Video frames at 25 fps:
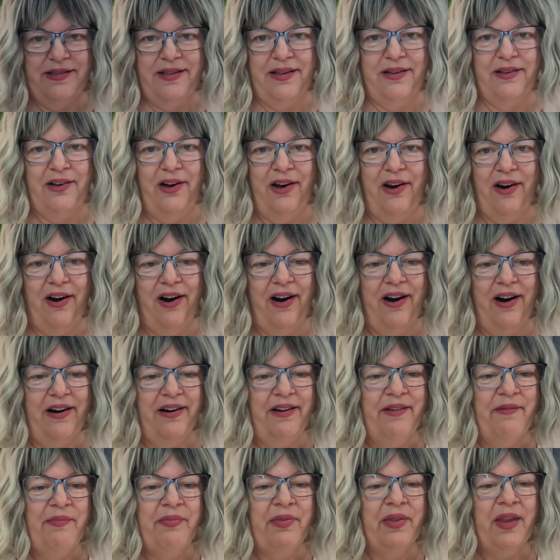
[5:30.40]
a card
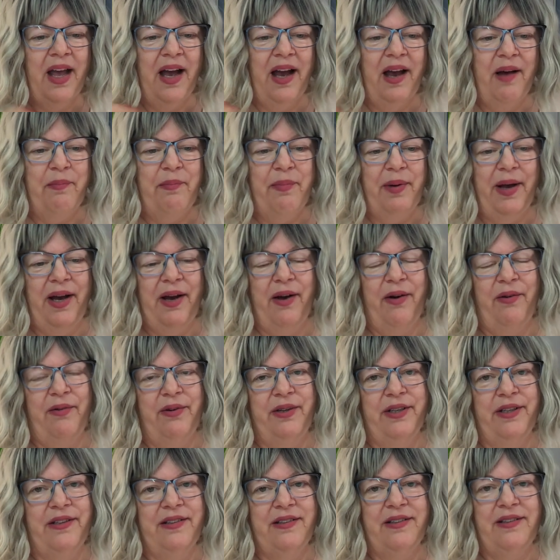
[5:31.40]
about
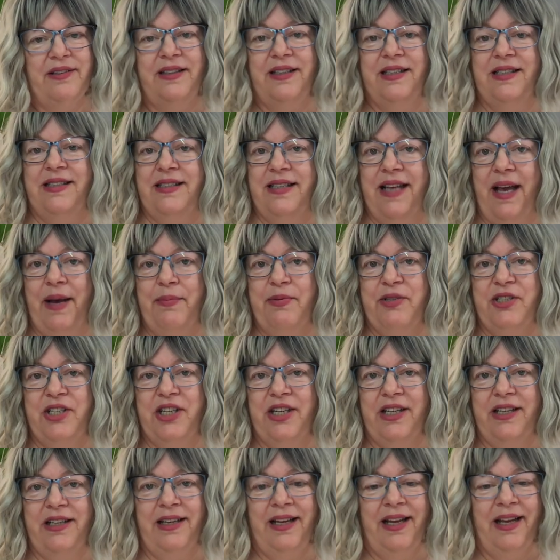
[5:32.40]

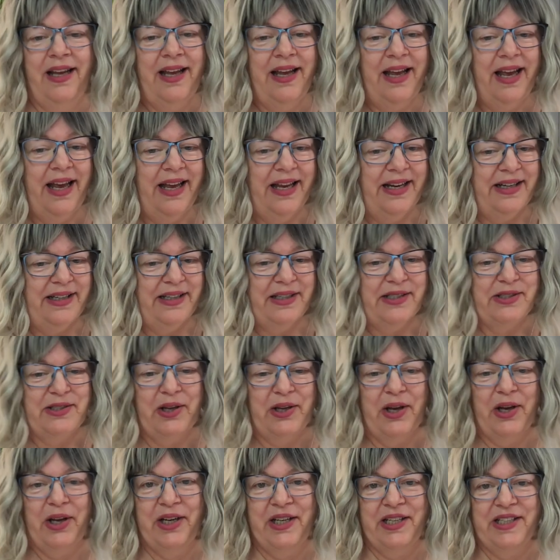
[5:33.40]
deception and
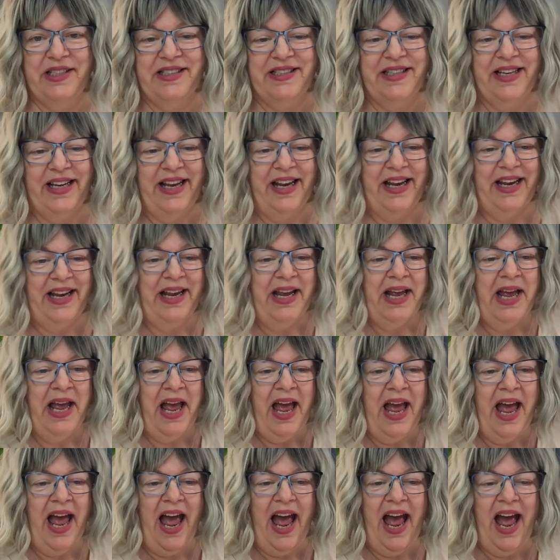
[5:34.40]
dishonesty
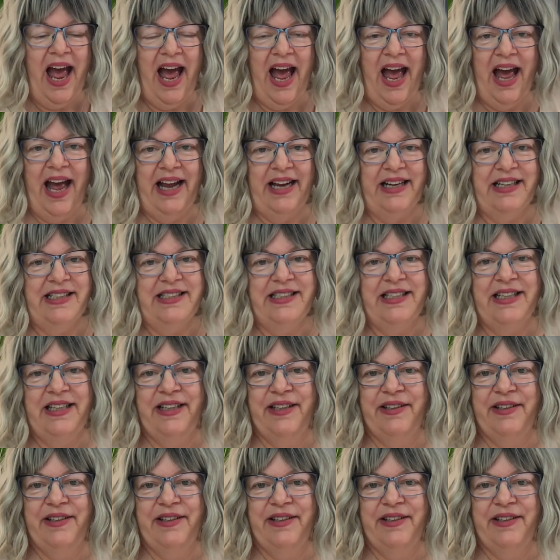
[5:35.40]
and,